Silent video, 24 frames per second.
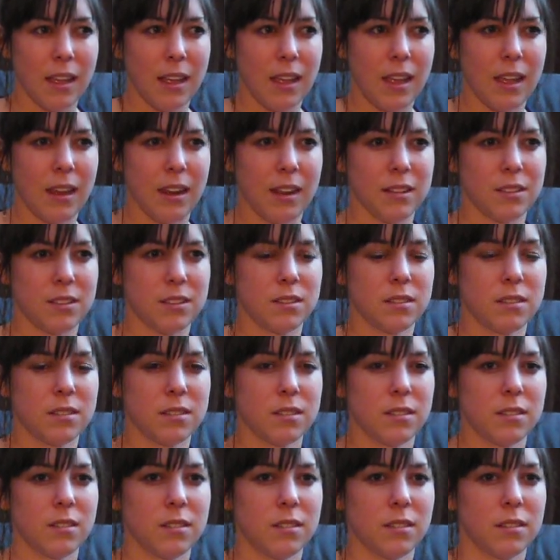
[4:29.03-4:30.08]
and it's
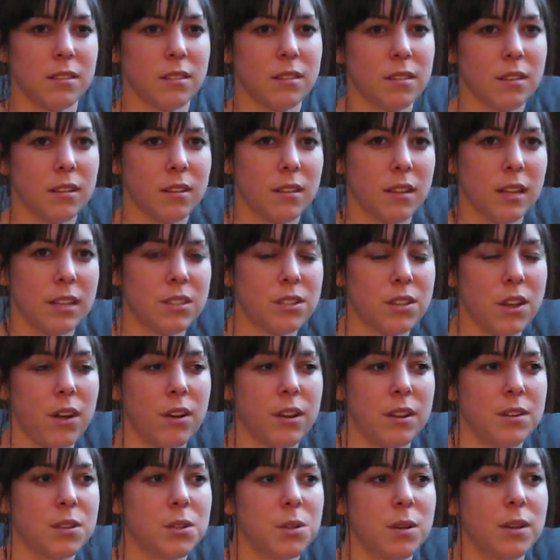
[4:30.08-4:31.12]

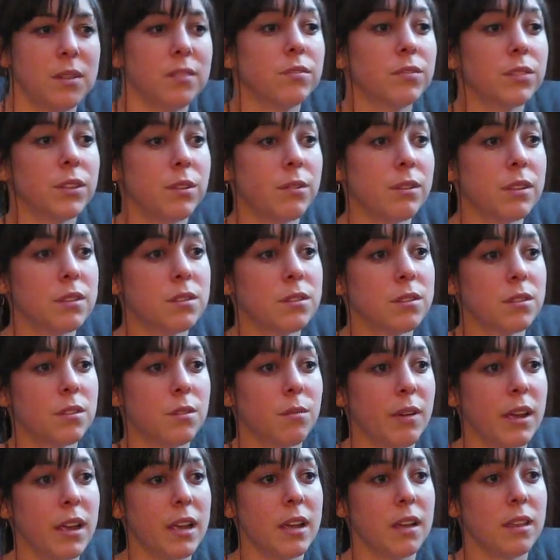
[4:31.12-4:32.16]
starting to influence the
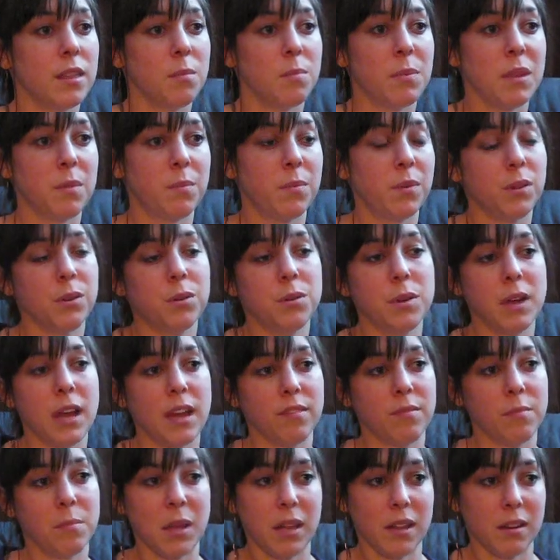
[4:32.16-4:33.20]
way the people who
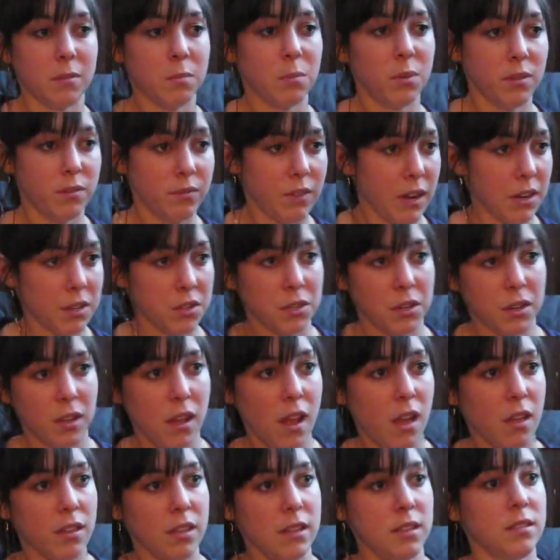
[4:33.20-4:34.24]
have been professional
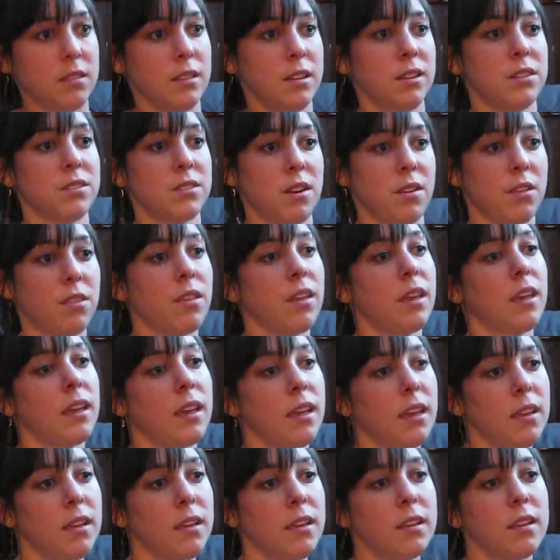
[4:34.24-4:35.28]
all these years are
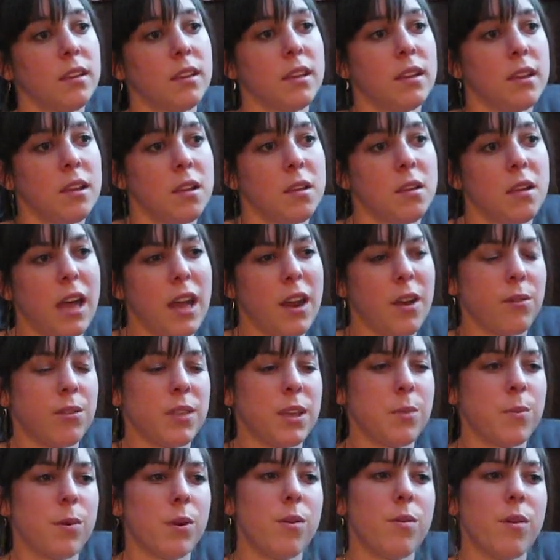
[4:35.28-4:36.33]
thinking. I don't
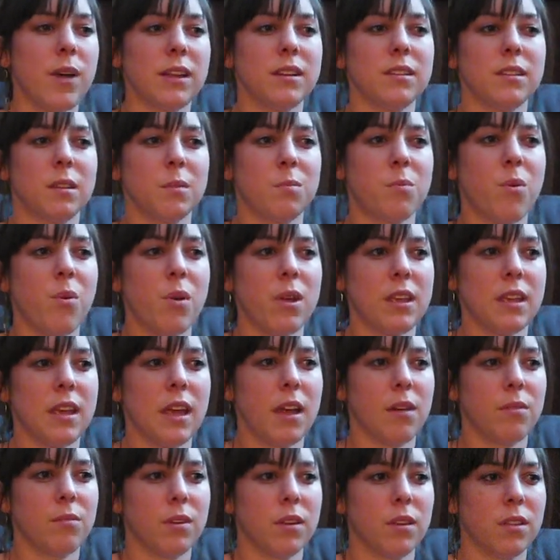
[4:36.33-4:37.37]
think we're quite to the point
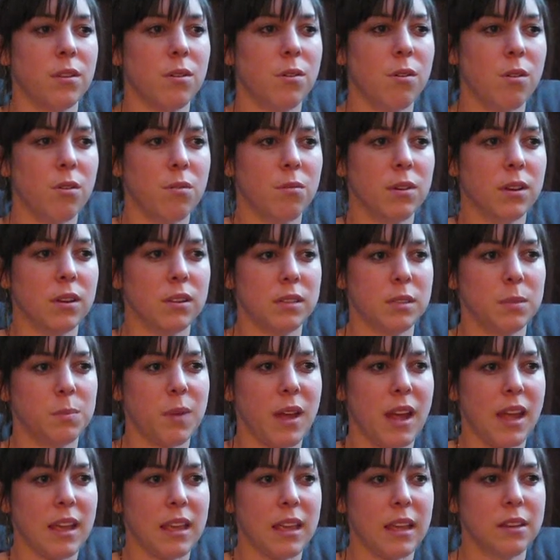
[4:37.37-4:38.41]
yet where the whole world is
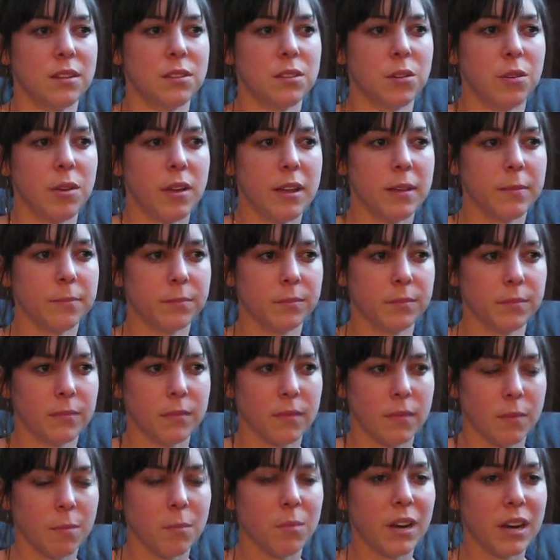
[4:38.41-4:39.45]
buying into it.
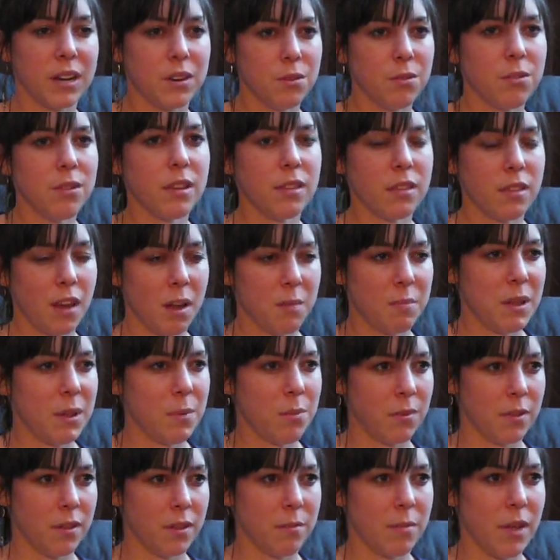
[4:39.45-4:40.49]
But I do think there are
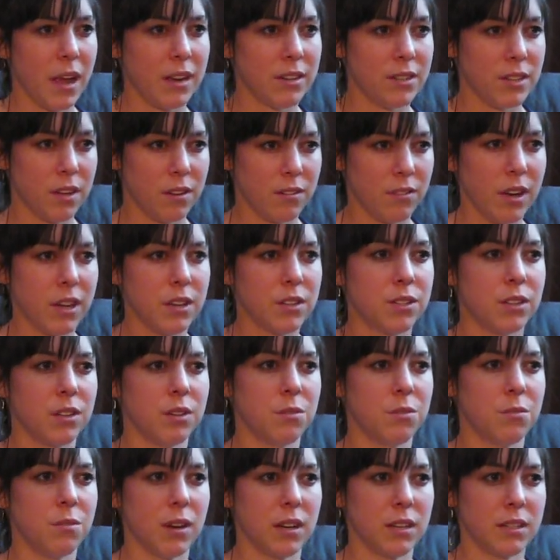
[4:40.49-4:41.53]
people in my generation
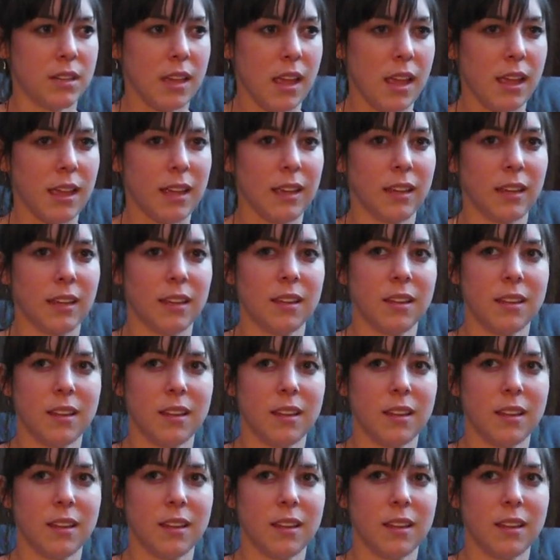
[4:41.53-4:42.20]
who are saying,